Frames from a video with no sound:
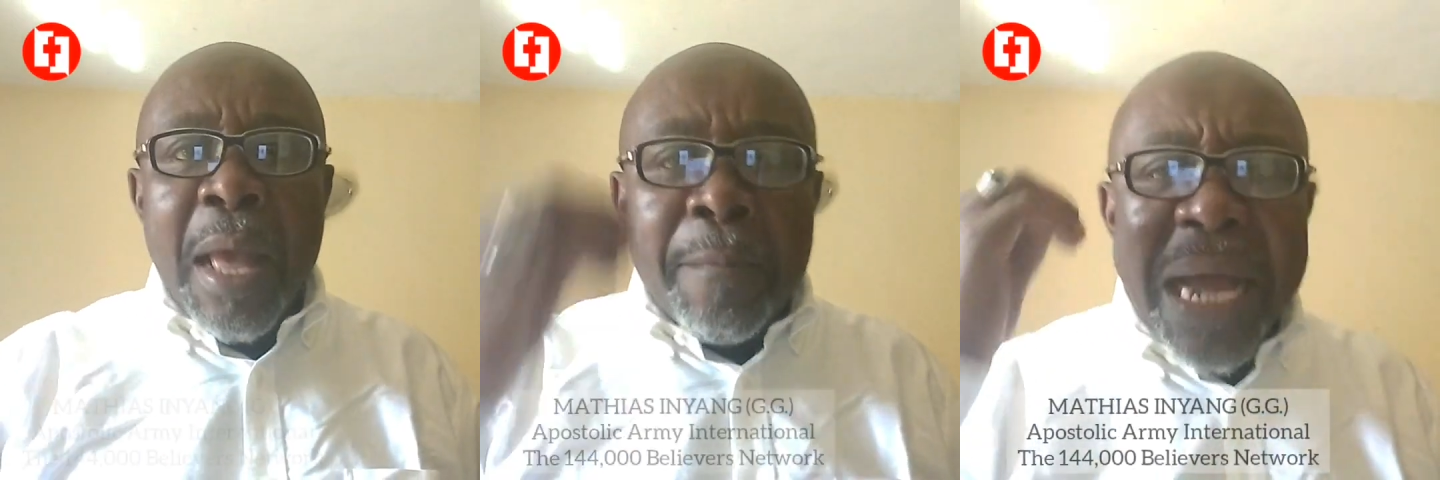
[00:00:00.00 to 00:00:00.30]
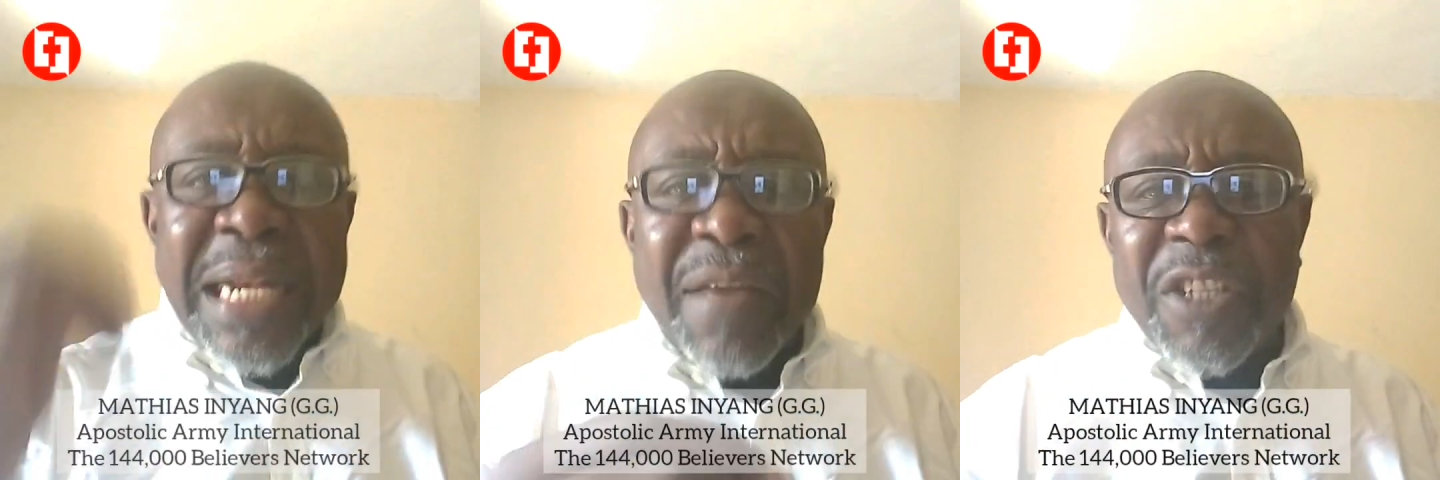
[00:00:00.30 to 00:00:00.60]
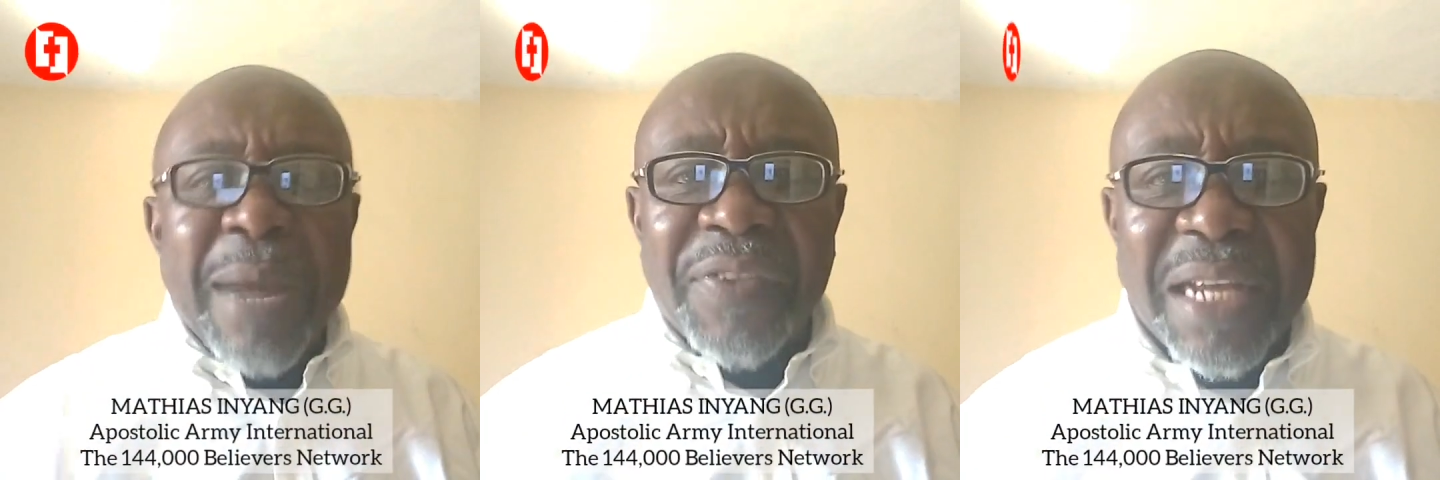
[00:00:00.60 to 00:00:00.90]
My name is
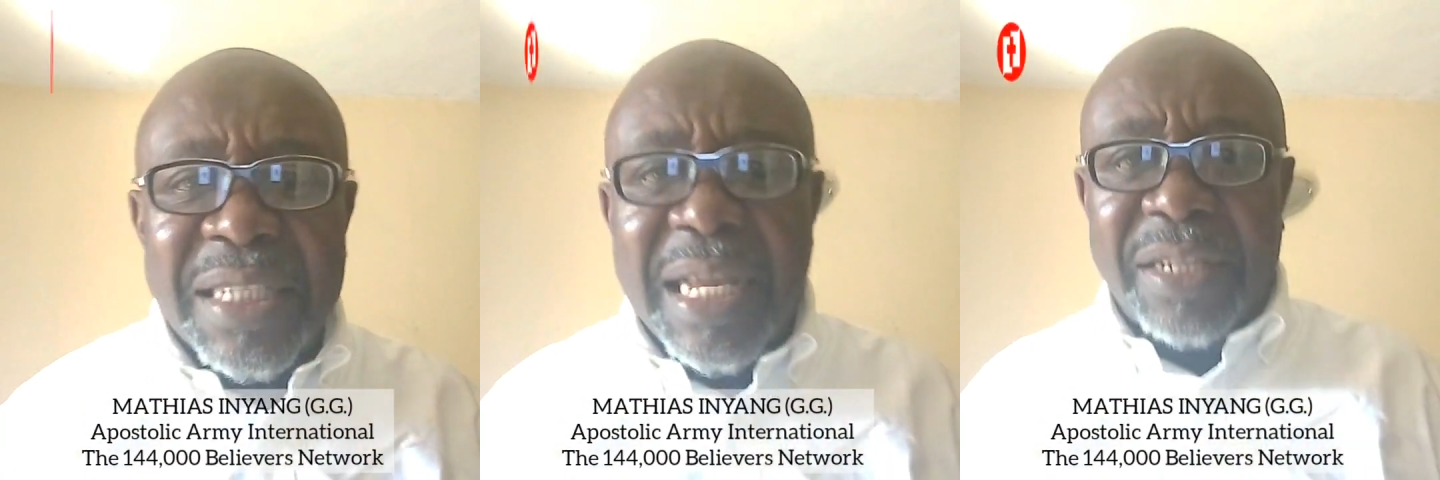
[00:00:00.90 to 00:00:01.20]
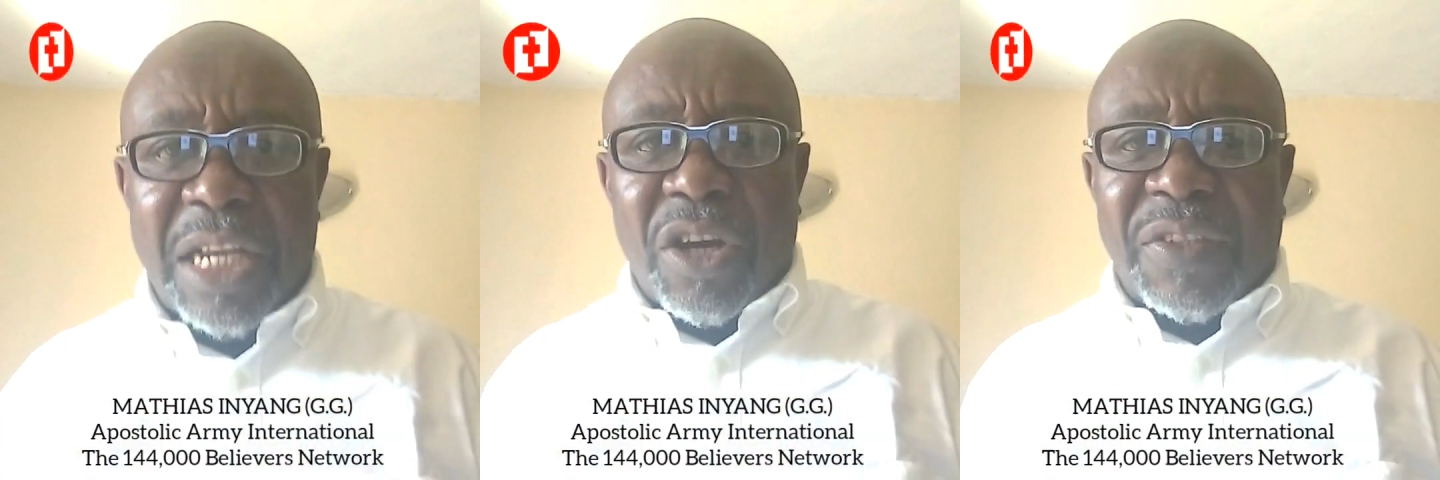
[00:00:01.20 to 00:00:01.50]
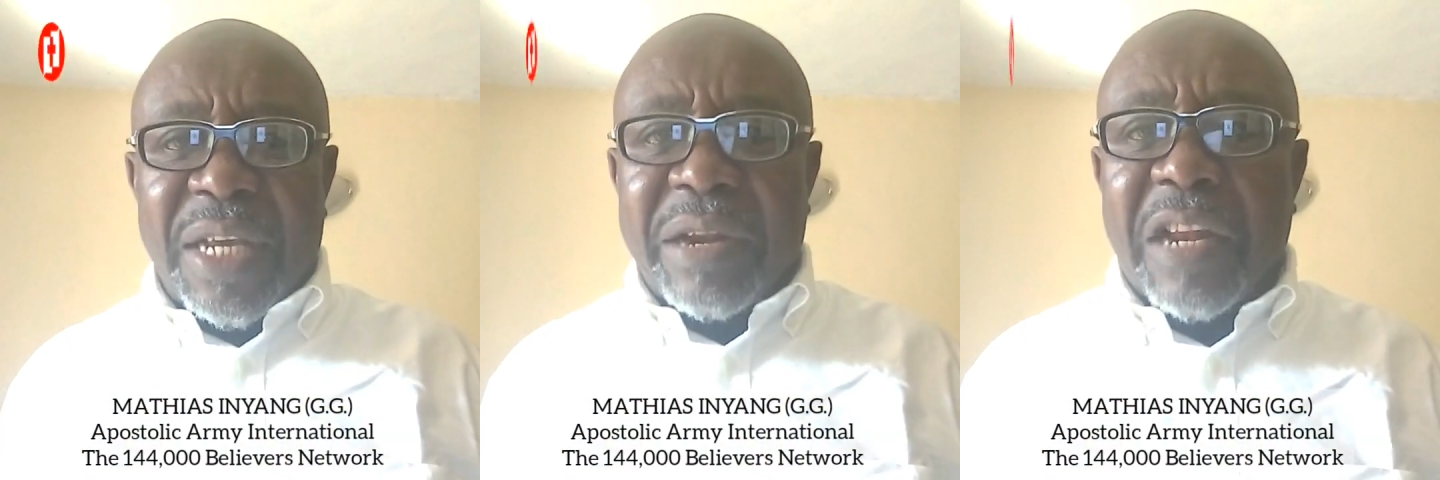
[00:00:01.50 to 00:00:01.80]
Mathias Inyang, the God
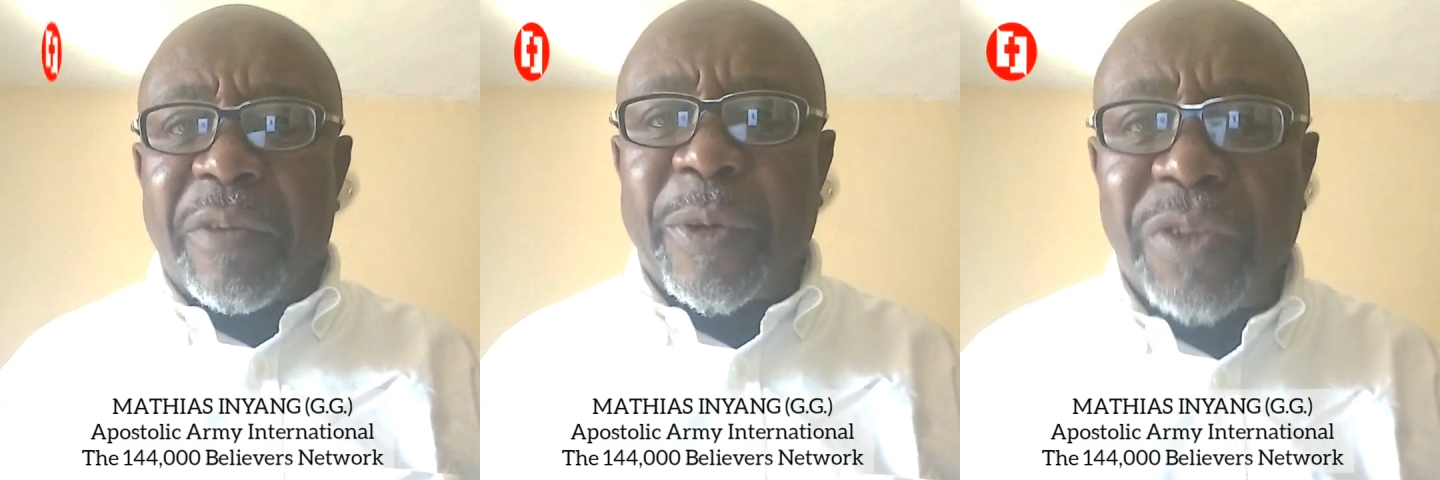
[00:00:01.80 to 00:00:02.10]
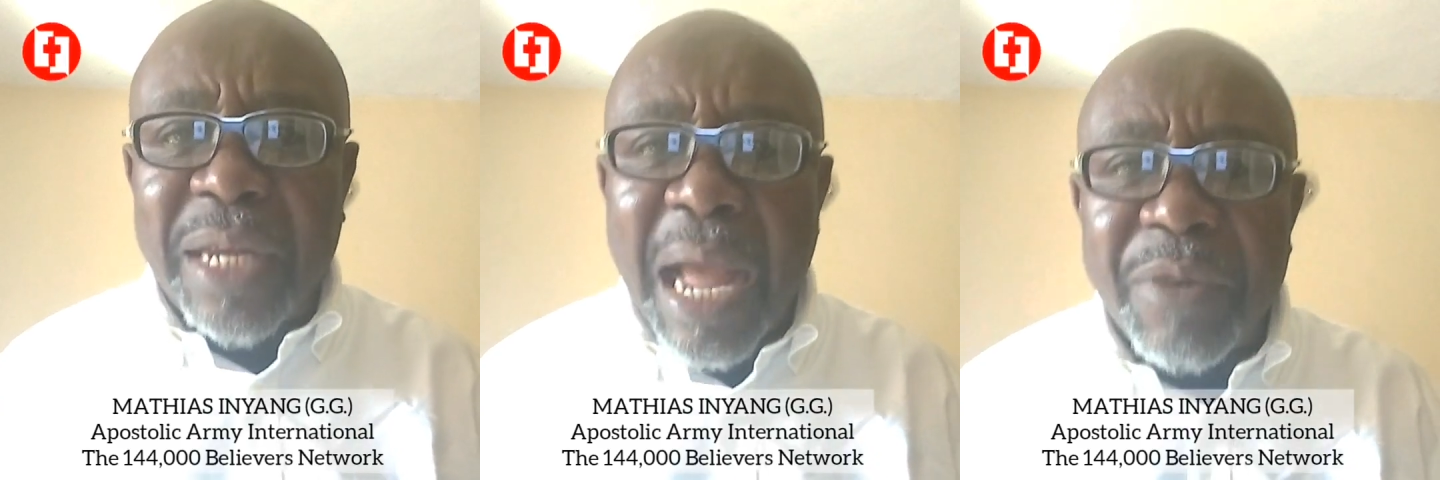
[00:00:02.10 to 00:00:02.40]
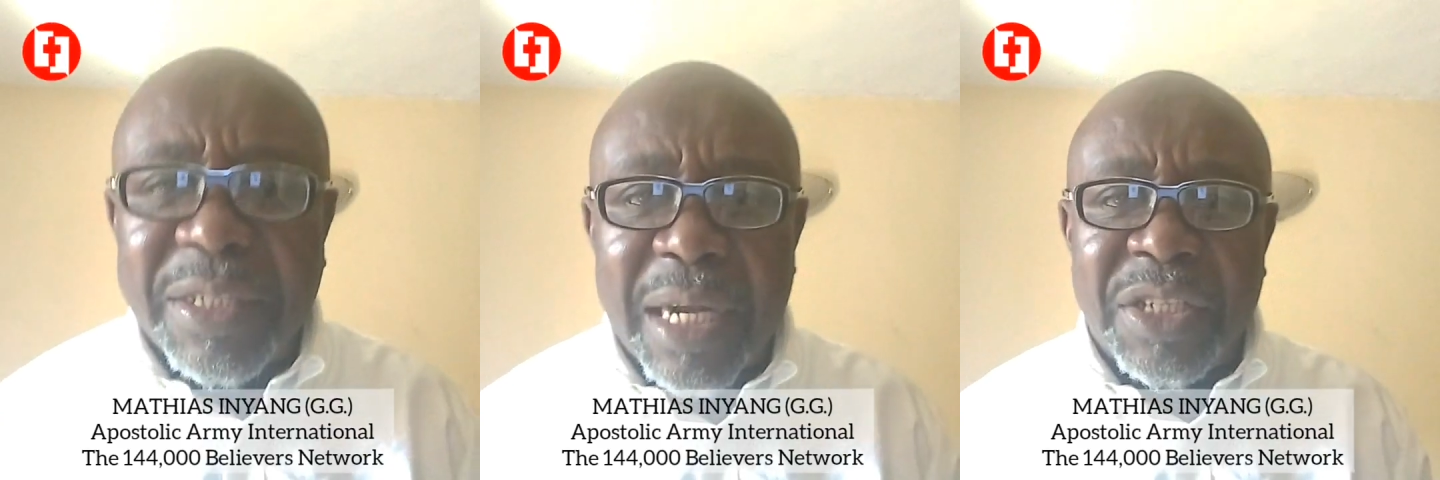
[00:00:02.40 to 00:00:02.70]
General of Apostolic Army
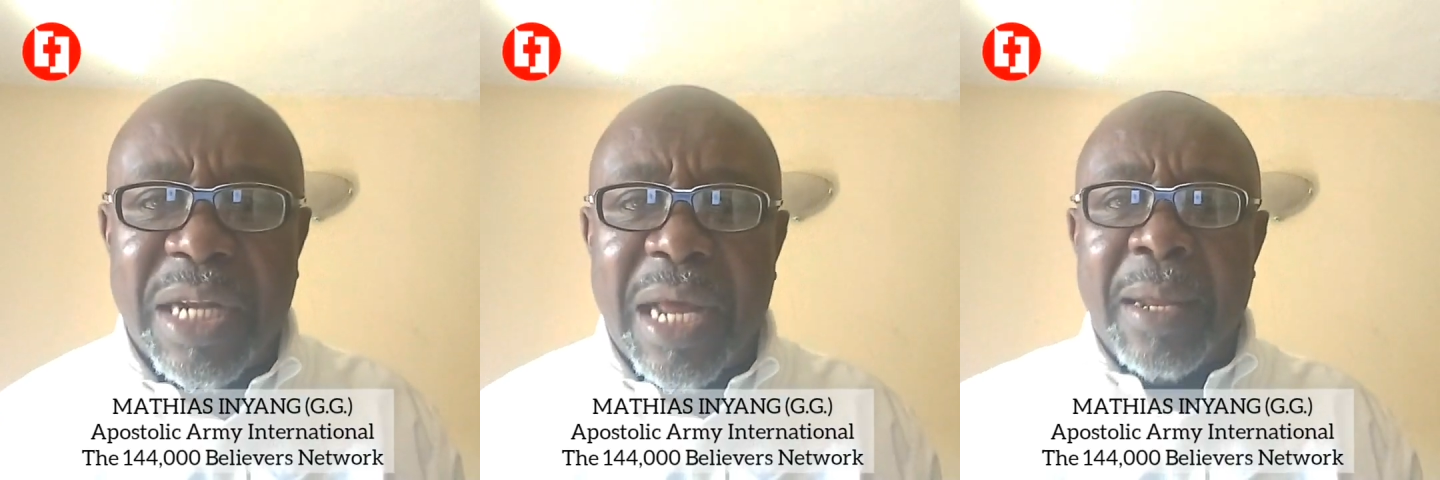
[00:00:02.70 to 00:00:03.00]
International.